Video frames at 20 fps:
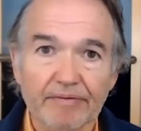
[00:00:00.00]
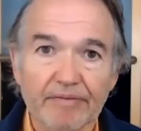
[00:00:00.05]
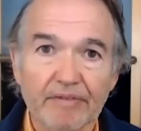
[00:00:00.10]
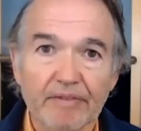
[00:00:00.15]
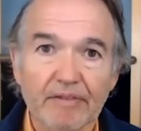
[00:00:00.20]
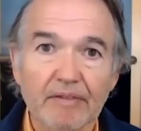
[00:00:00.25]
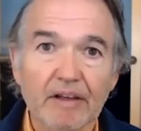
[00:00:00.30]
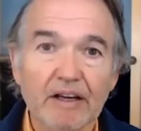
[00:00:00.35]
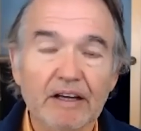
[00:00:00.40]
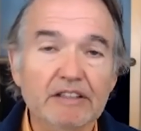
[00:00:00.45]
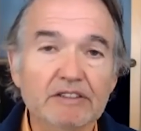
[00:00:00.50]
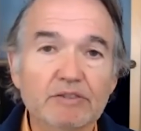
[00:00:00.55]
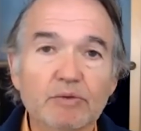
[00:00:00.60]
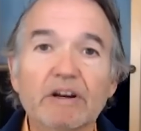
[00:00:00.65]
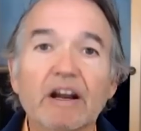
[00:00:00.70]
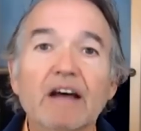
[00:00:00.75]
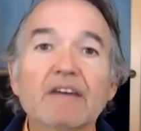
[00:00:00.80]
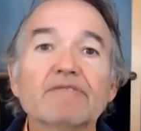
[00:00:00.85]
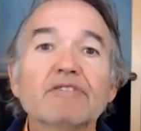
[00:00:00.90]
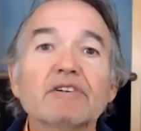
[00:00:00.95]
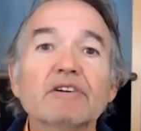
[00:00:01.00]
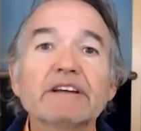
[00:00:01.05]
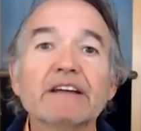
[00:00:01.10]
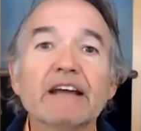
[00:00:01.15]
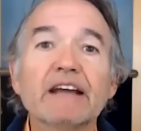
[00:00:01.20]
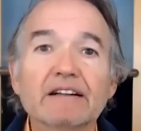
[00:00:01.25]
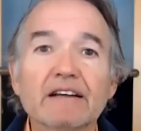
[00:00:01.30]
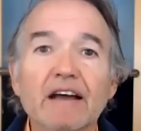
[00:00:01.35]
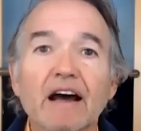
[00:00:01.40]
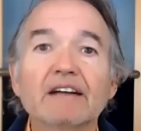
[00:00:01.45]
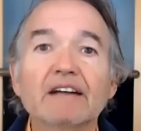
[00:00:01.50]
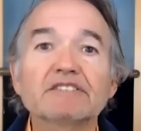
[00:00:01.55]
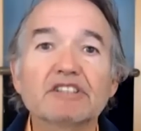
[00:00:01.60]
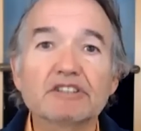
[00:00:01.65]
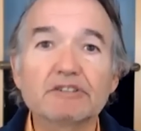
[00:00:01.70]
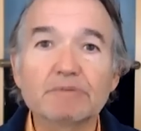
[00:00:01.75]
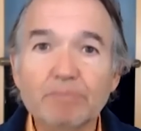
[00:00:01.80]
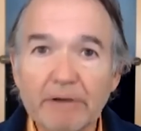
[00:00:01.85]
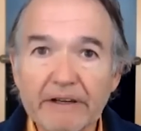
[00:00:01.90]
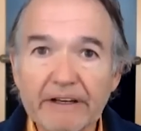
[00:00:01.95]
because we're not fully yet
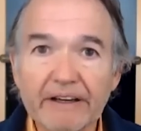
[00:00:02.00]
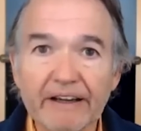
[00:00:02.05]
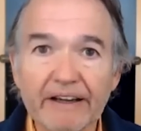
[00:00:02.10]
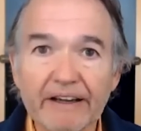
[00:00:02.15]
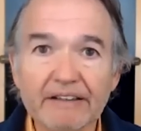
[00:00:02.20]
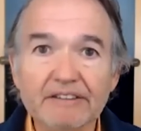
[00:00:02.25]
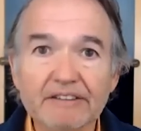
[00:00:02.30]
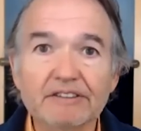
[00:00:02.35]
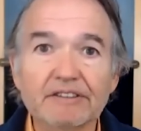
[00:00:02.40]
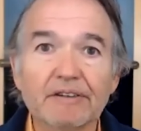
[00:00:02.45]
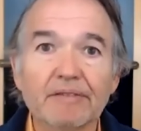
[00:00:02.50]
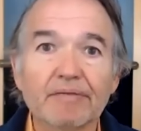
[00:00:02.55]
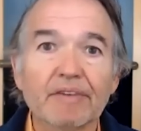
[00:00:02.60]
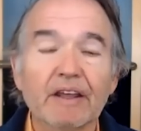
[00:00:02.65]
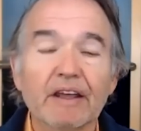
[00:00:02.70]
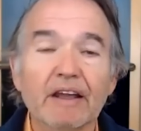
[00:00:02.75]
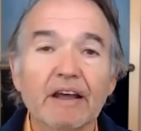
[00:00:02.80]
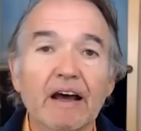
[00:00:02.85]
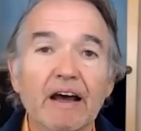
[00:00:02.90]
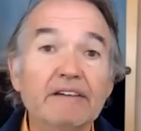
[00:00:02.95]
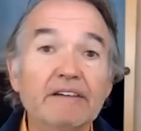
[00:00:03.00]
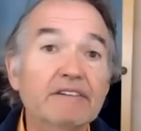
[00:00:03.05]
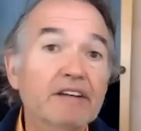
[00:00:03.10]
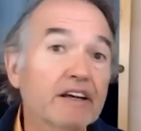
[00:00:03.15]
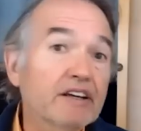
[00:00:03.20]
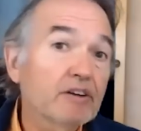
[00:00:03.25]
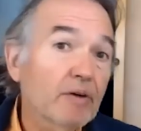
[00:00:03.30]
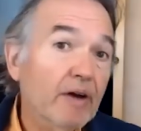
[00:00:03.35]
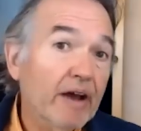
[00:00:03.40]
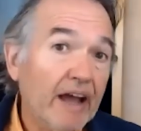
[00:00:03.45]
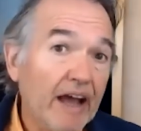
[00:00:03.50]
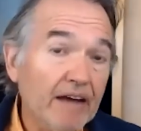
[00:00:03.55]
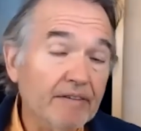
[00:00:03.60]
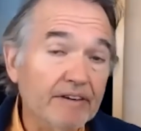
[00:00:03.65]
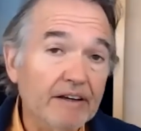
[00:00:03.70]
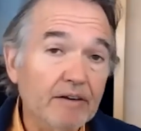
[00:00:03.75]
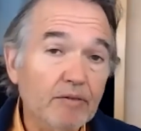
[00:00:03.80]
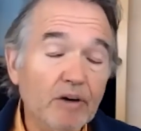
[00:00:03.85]
conscious beings until you have it.